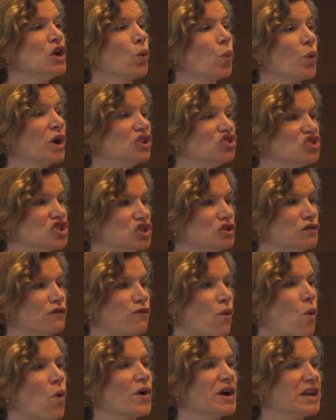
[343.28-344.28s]
where in just
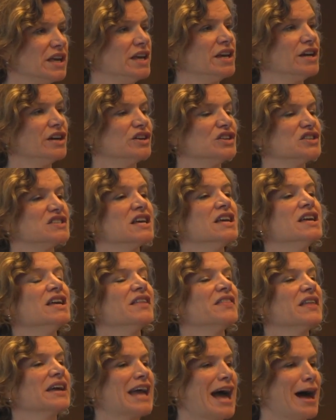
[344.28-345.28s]
4 years,
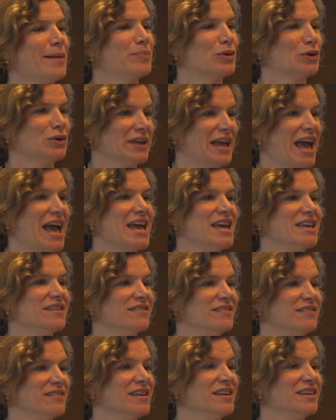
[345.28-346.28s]
the capital
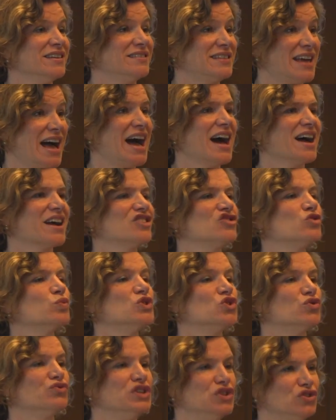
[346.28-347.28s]
gains tax
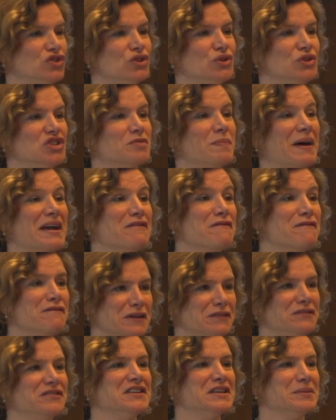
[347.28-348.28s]
was reduced by
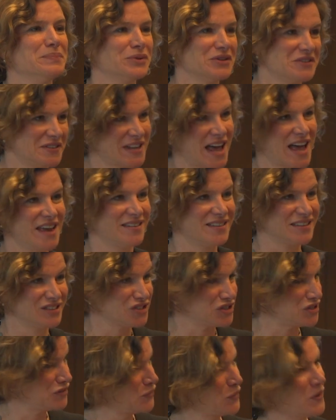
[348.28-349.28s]
50% in
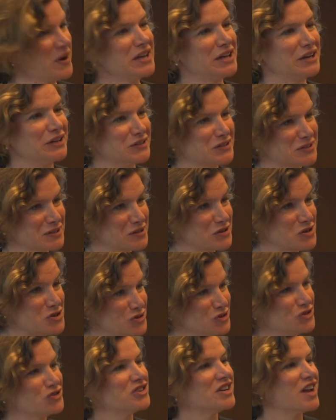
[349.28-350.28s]
just 4 years,
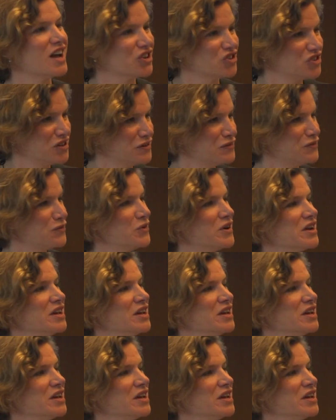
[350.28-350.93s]
huge reduction in 4